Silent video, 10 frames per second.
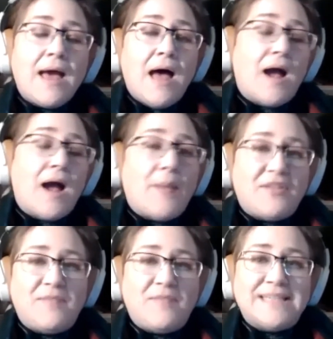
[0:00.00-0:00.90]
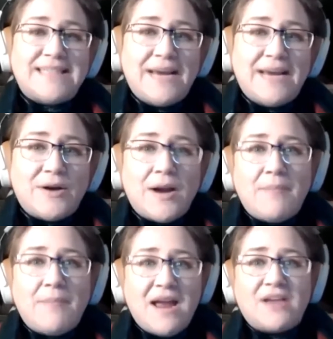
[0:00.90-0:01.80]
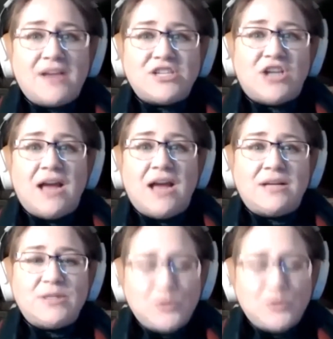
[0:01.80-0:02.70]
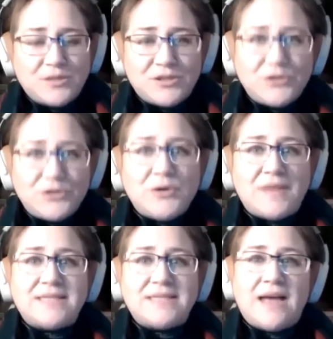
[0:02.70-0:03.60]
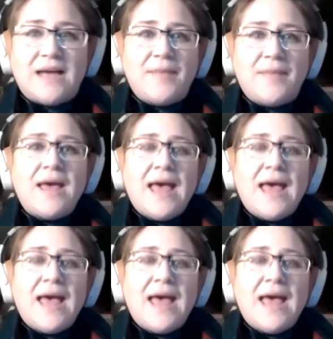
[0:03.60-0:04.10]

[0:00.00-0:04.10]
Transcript: A couple of months later, my youngest child, who was 2 at the time,